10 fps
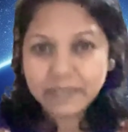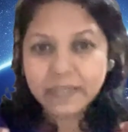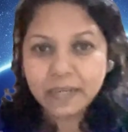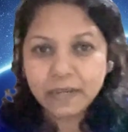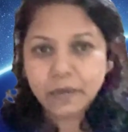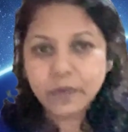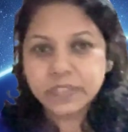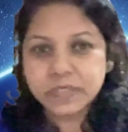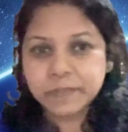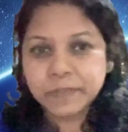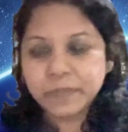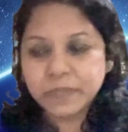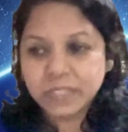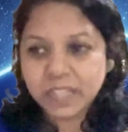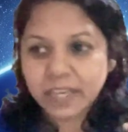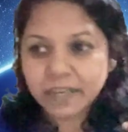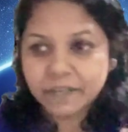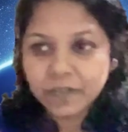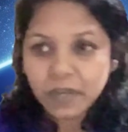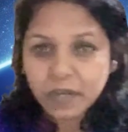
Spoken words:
Yeah, or some people have